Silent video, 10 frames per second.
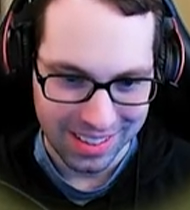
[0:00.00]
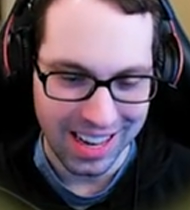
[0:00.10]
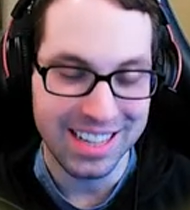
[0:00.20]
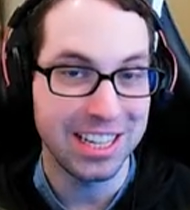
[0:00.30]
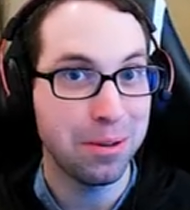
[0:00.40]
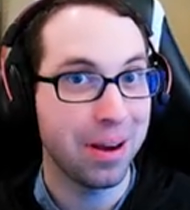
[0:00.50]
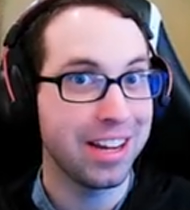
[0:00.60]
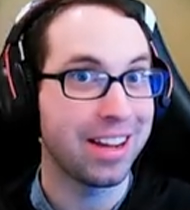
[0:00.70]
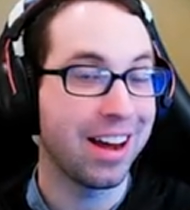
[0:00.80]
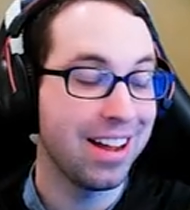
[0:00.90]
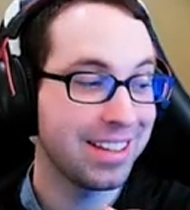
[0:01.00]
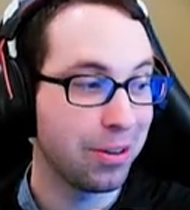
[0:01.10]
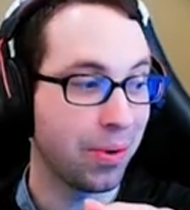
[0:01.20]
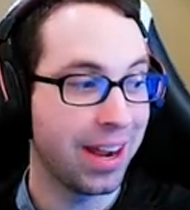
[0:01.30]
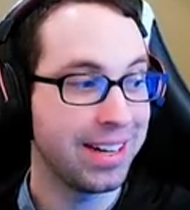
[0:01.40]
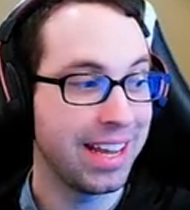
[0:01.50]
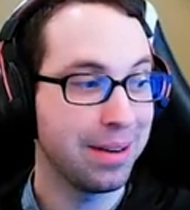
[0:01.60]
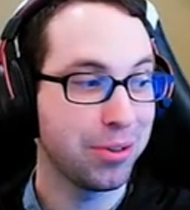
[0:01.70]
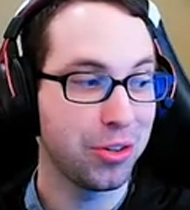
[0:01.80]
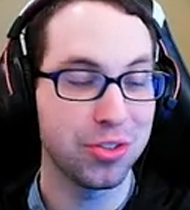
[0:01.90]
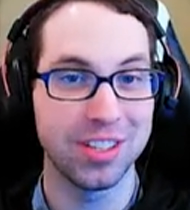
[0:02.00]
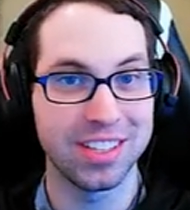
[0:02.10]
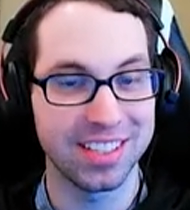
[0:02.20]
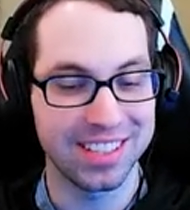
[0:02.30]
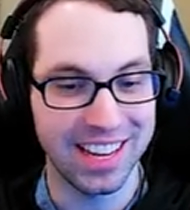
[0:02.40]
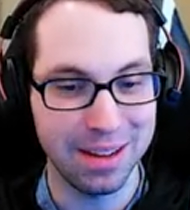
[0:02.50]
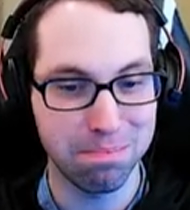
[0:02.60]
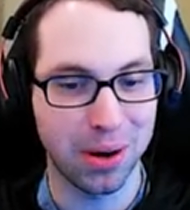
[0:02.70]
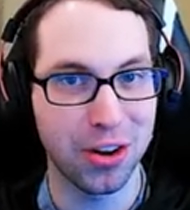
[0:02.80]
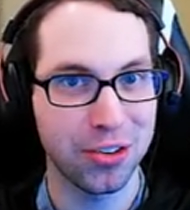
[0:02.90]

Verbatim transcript: Has anybody caught that Ryan Gamer uses Here's the same putter?